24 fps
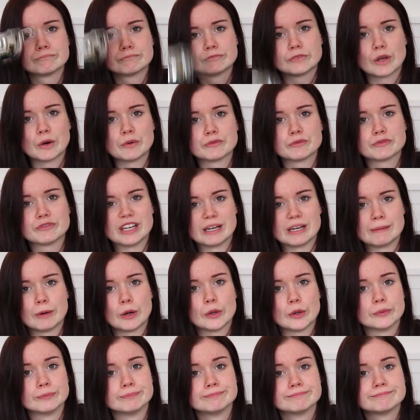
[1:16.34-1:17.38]
don't fit a
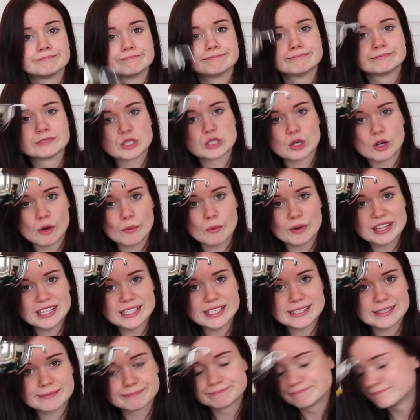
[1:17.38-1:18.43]
bowl. So I've got one of
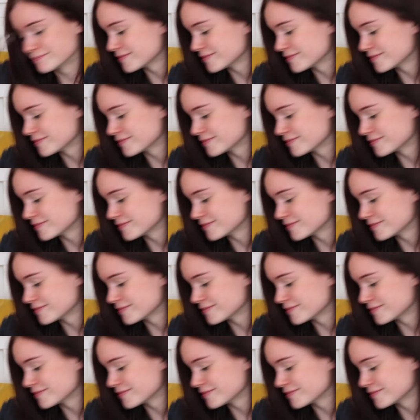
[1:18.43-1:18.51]
these.